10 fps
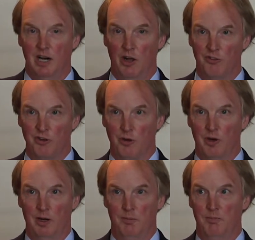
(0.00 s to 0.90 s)

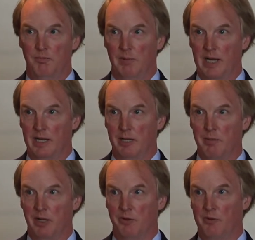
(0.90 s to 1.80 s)
Also, uh, my
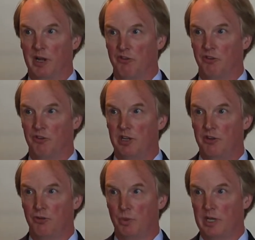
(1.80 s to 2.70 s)
email address is
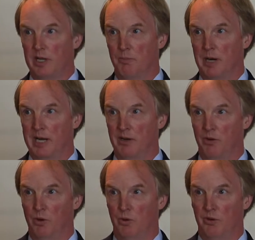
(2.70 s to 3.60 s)
dsweet at
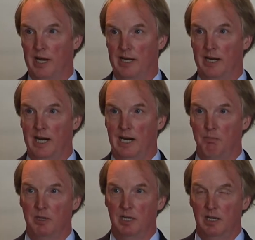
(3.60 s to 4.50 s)

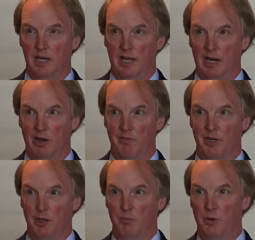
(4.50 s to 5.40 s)
pioneerlocal.com, and I
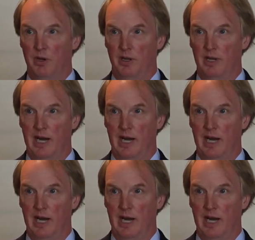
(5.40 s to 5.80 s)
often can put